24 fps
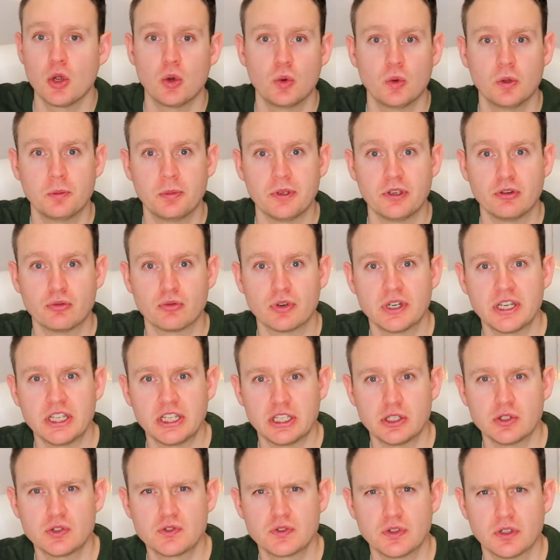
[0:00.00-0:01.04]
will be really
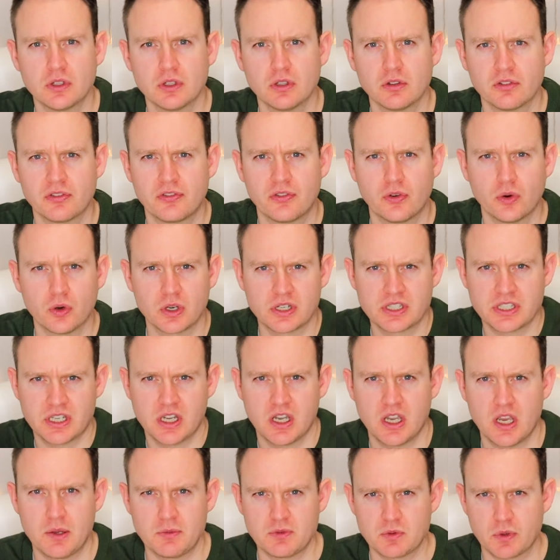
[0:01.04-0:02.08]
useful for
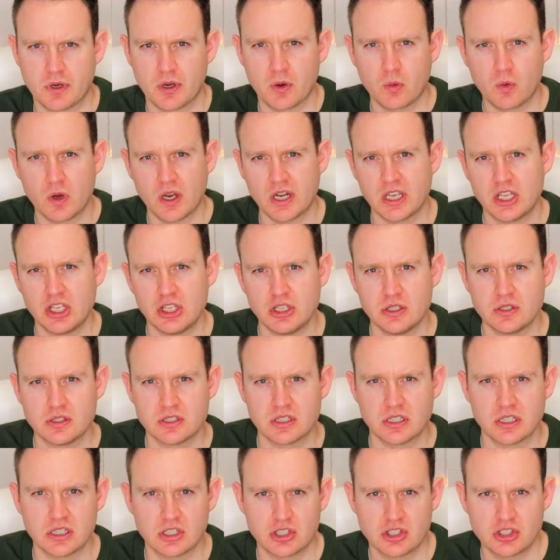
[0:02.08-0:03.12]
times when I want to use
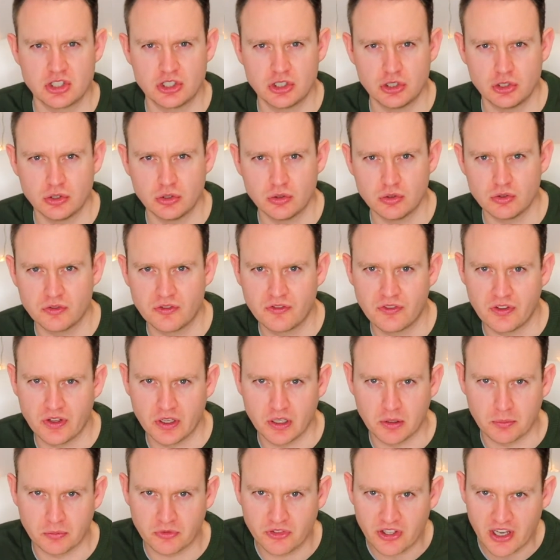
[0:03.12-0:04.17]
it to
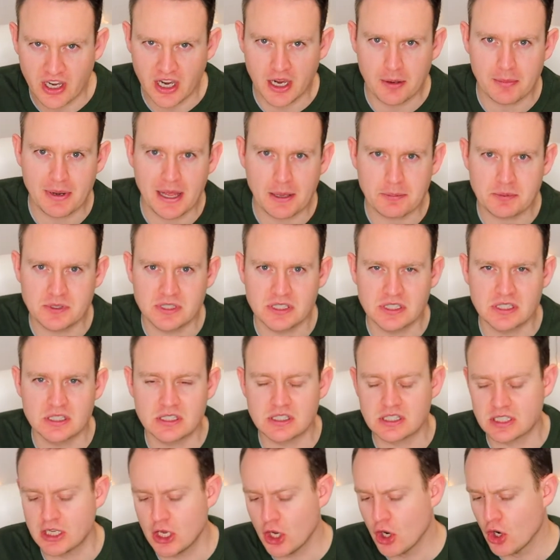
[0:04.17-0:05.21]
film time
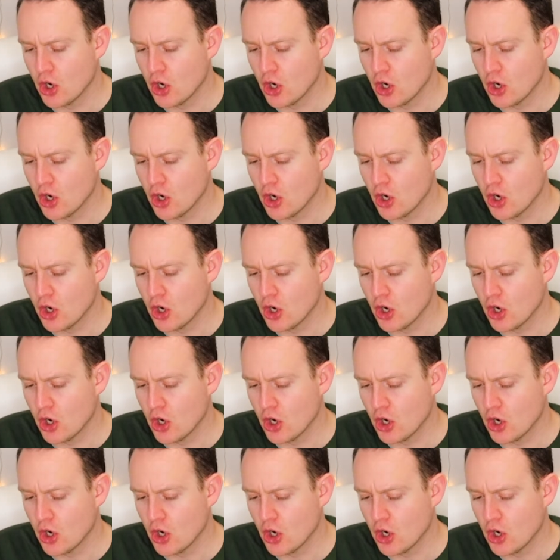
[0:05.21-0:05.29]
lapses,